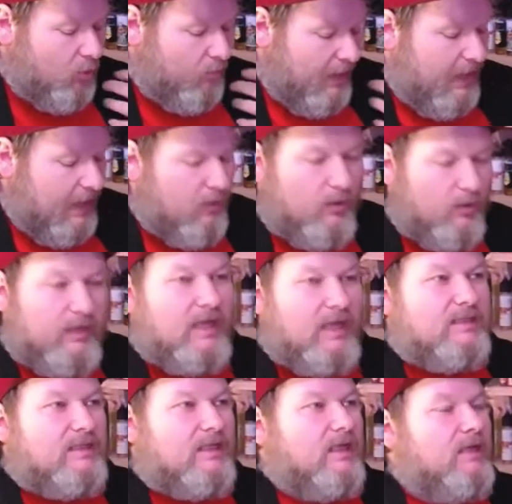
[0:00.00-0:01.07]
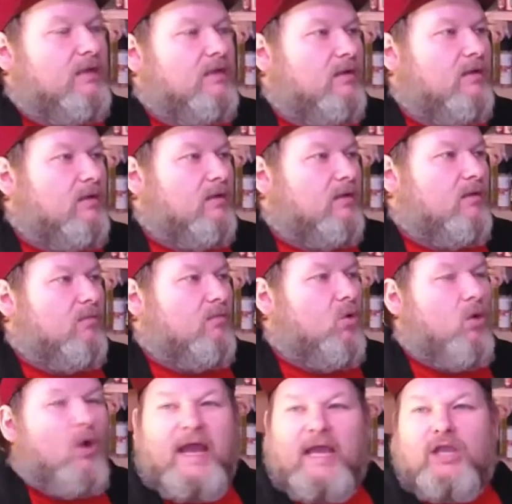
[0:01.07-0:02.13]
powered, as in
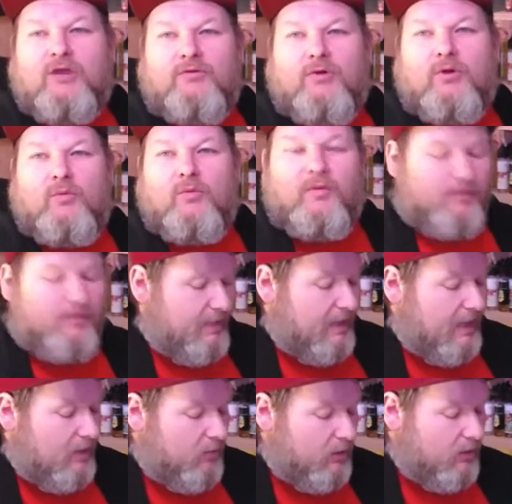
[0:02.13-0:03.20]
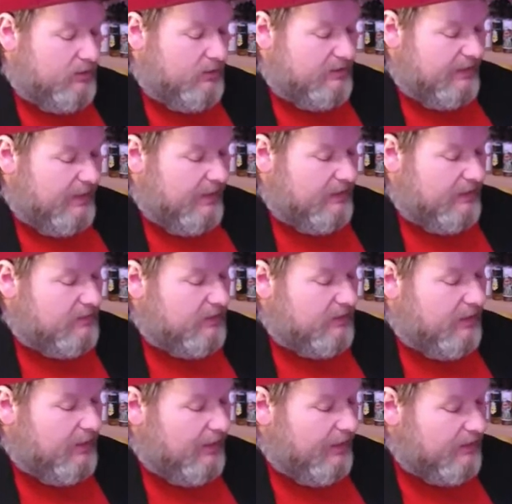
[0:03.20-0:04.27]
more accurate with the power settings. So
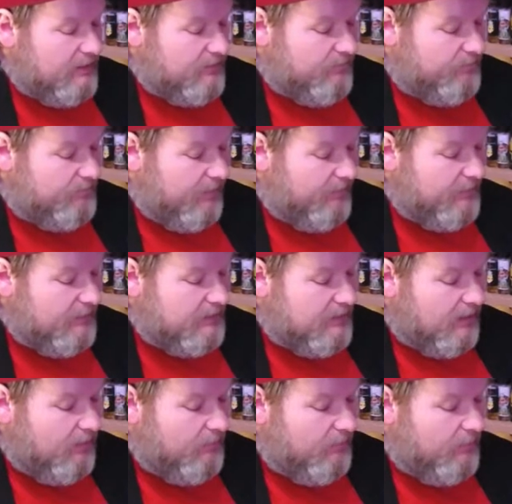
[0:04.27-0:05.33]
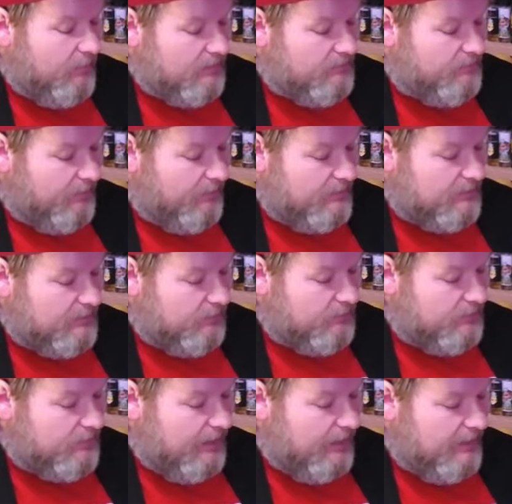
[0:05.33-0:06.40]
now let's bump this up. Let's bump this up
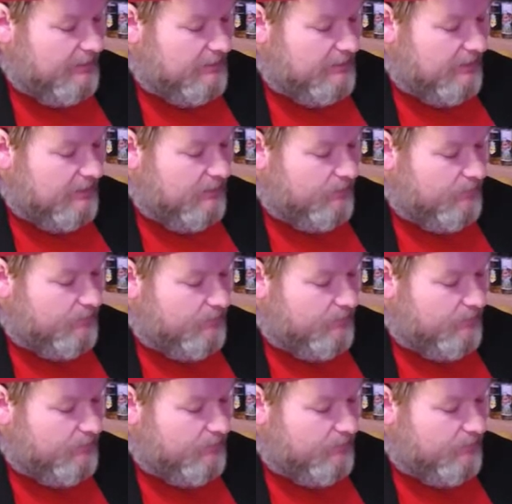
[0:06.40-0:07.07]
to 80.